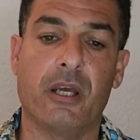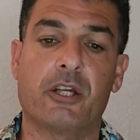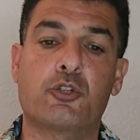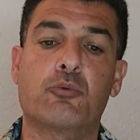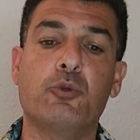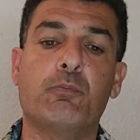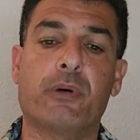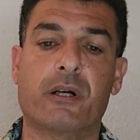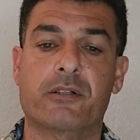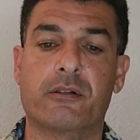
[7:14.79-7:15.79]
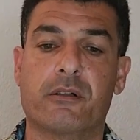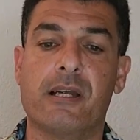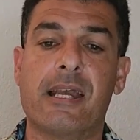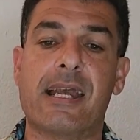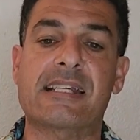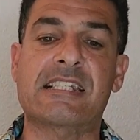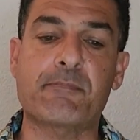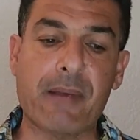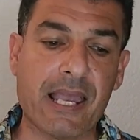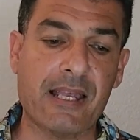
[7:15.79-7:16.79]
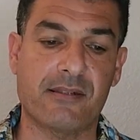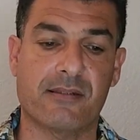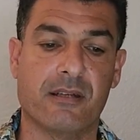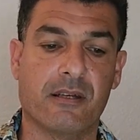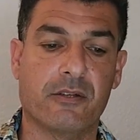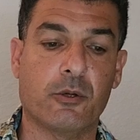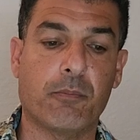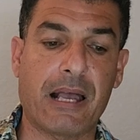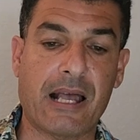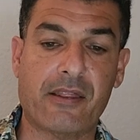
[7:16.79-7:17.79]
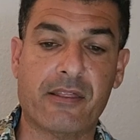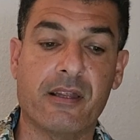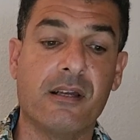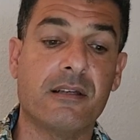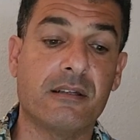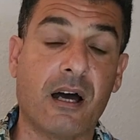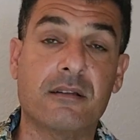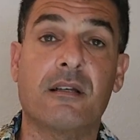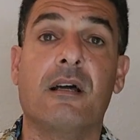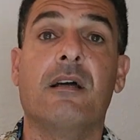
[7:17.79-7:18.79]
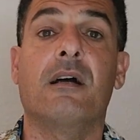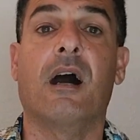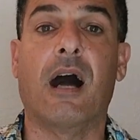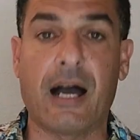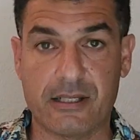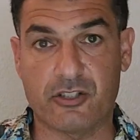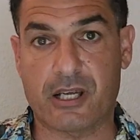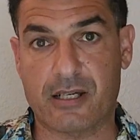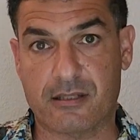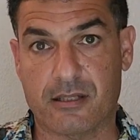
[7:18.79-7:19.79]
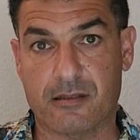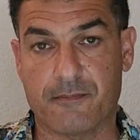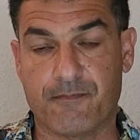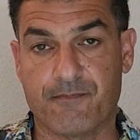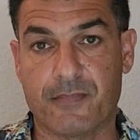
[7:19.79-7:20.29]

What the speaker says: A true partner expands your path, not hijacks it.